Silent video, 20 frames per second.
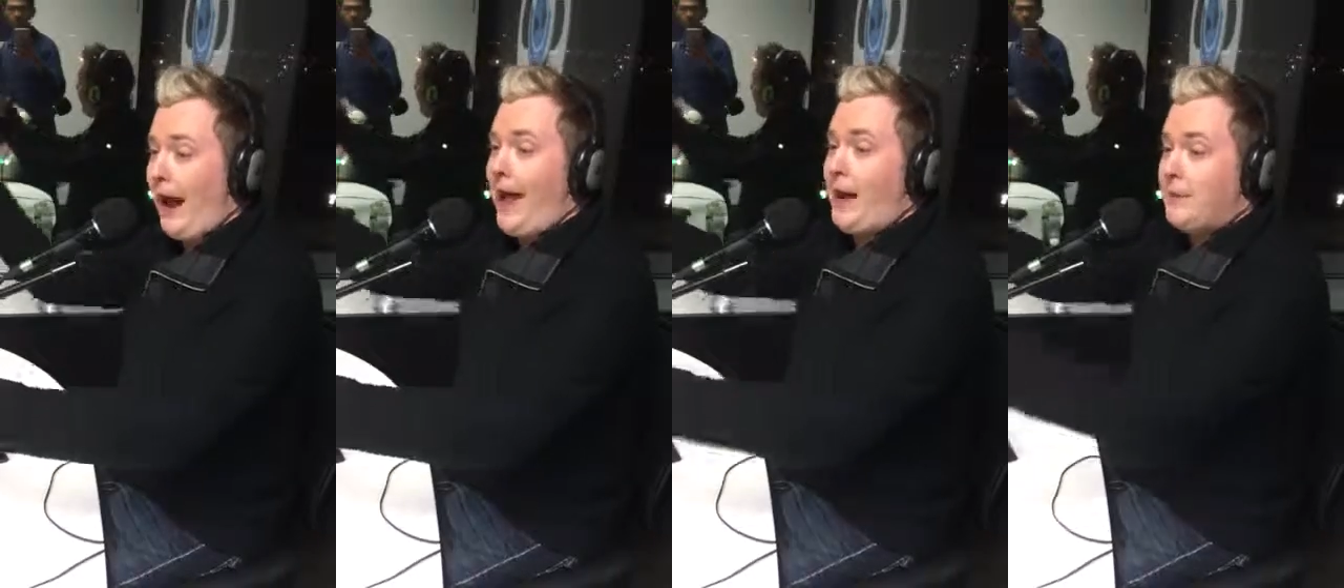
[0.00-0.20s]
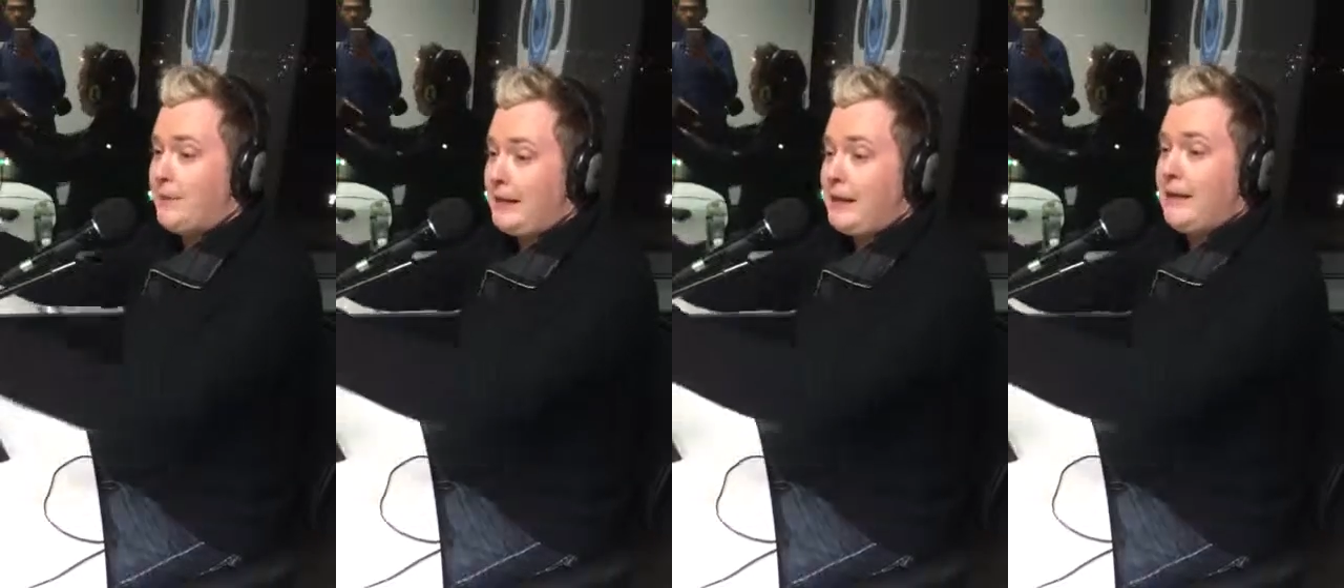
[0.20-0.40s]

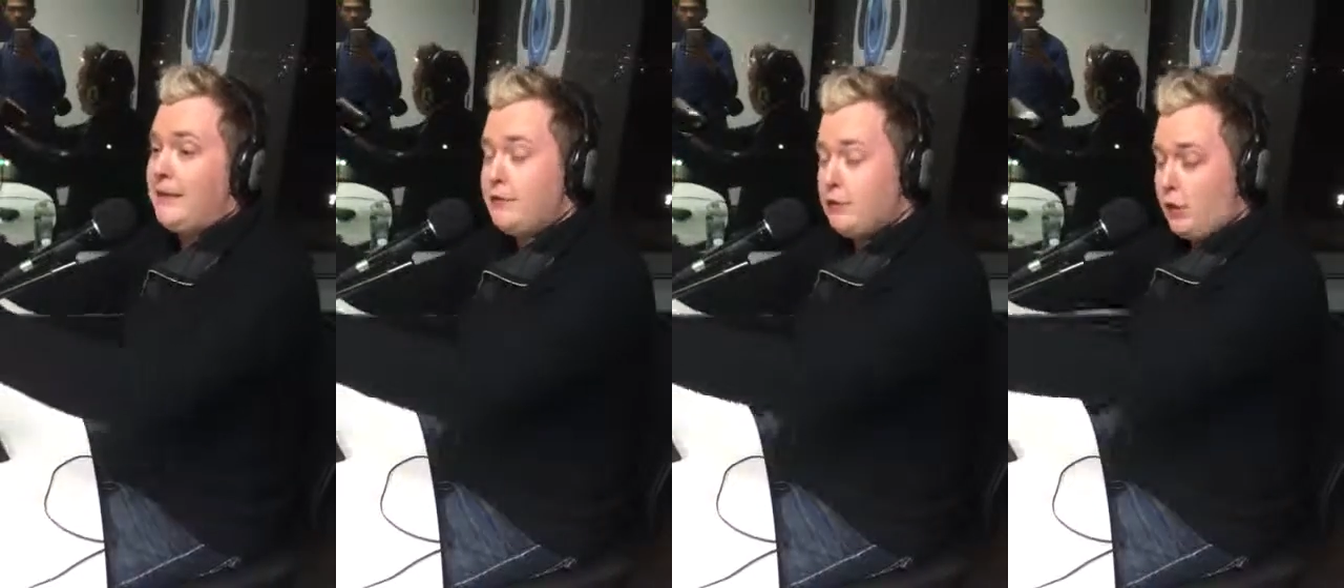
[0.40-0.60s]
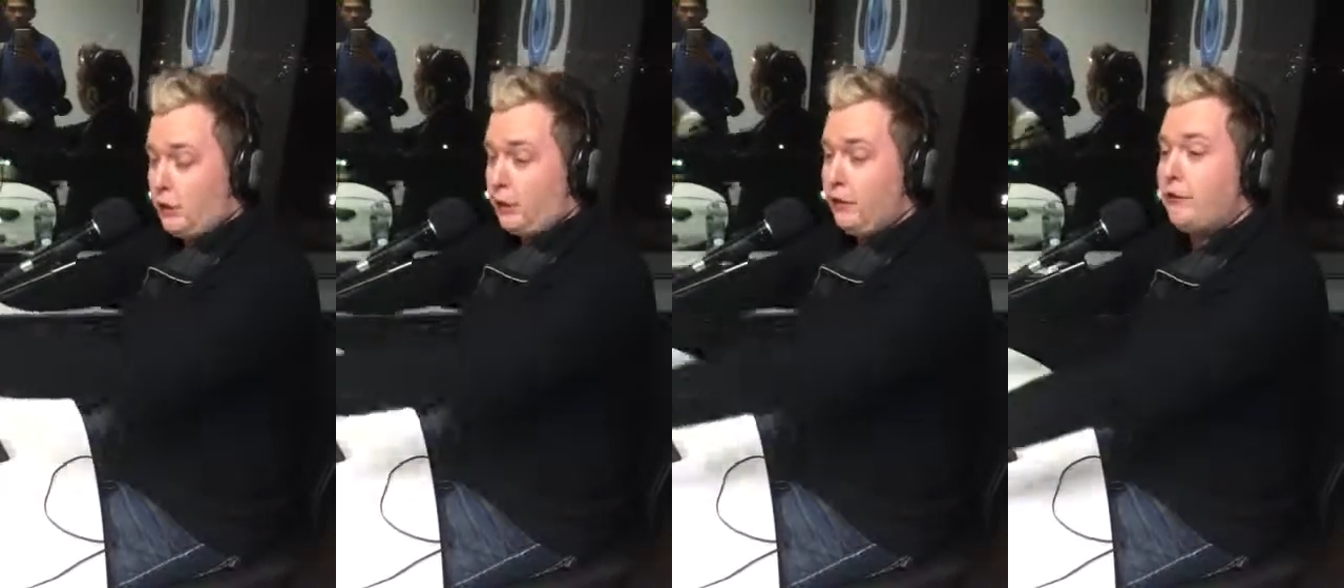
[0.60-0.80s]
Adam and
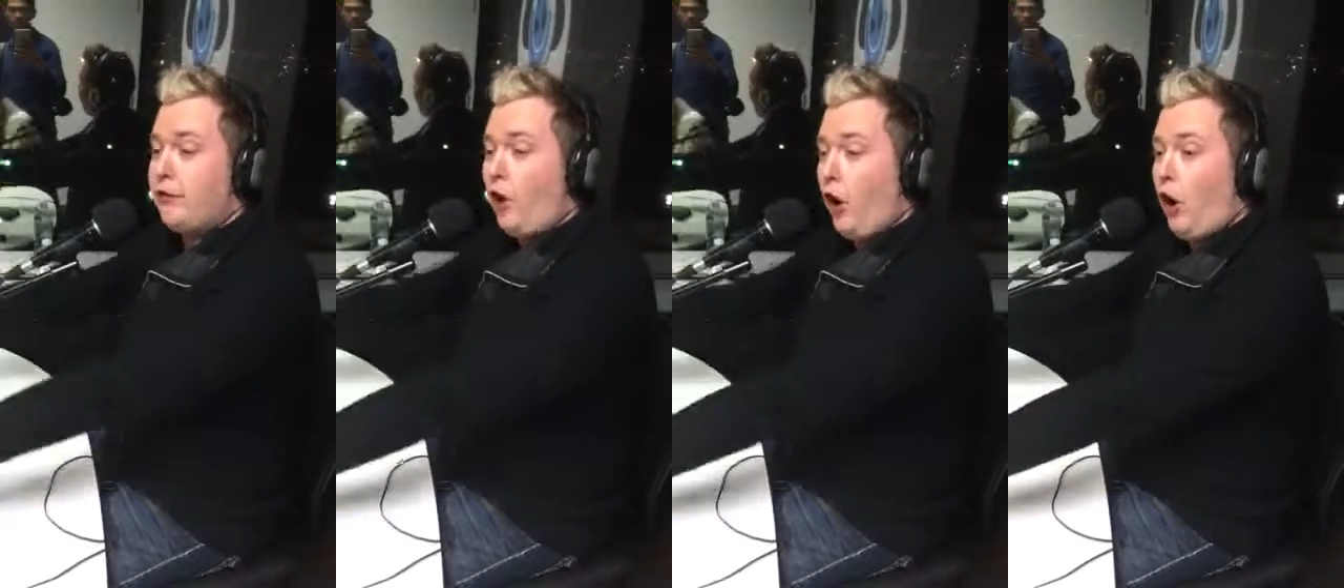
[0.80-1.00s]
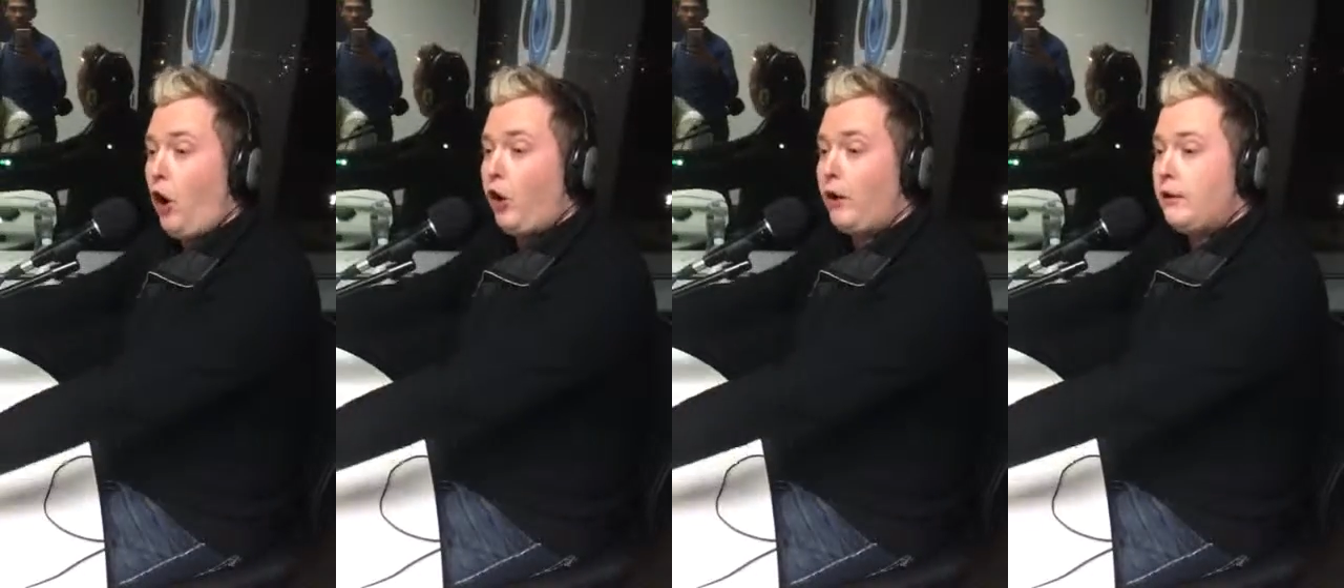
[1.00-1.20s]
Eve took the
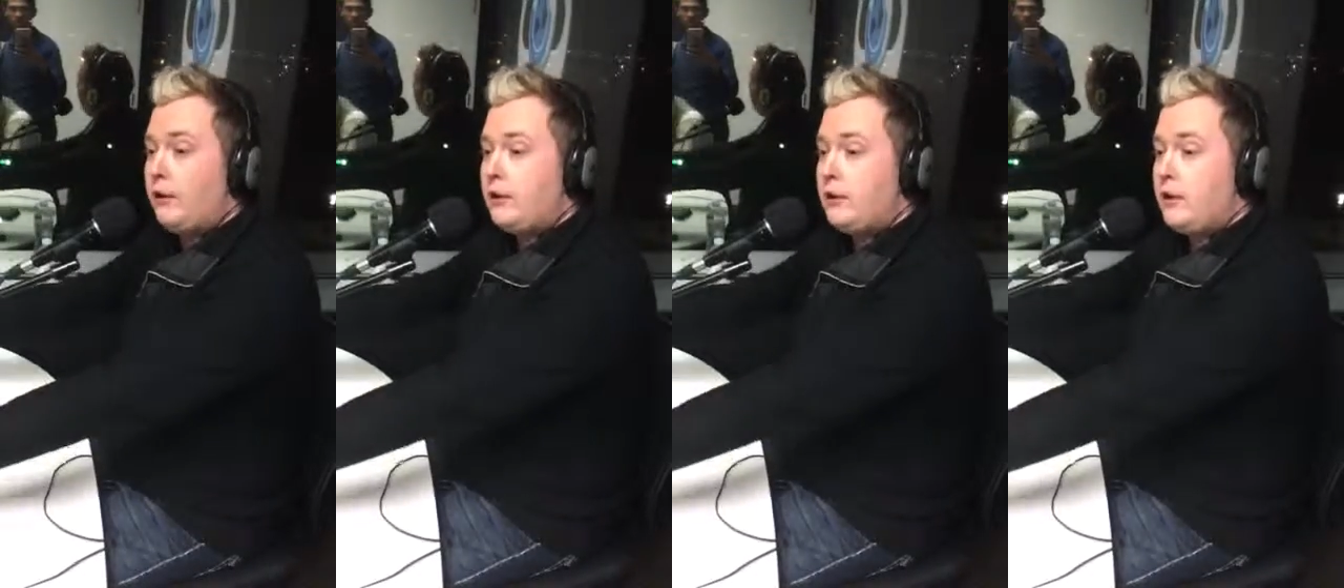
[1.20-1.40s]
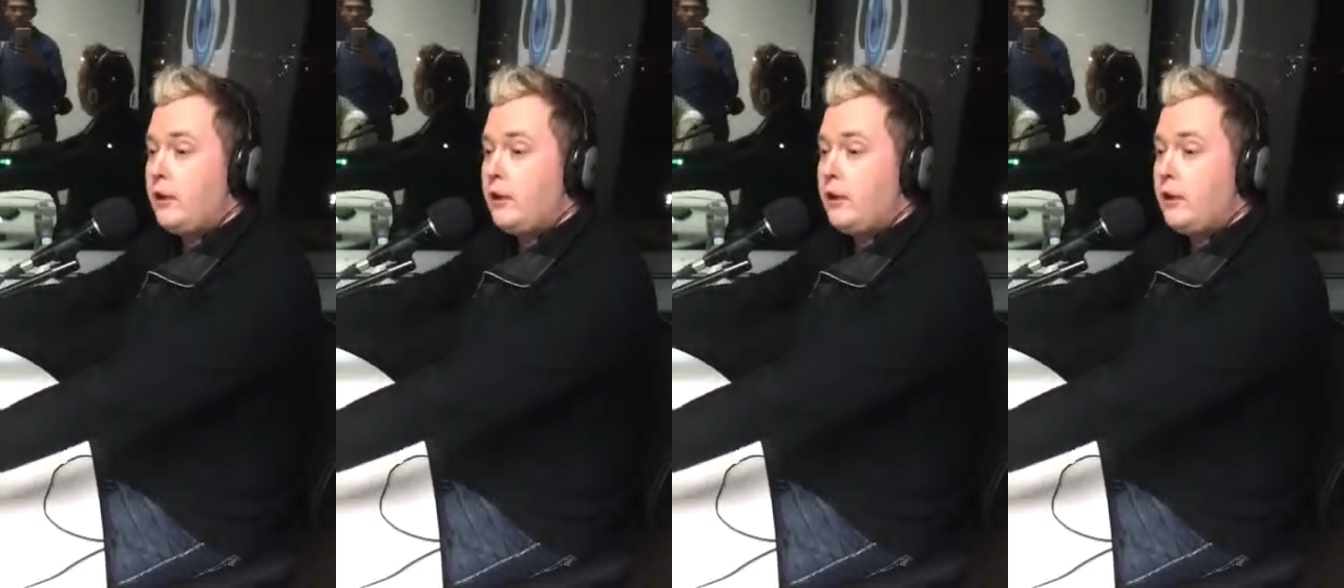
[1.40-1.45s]
fall.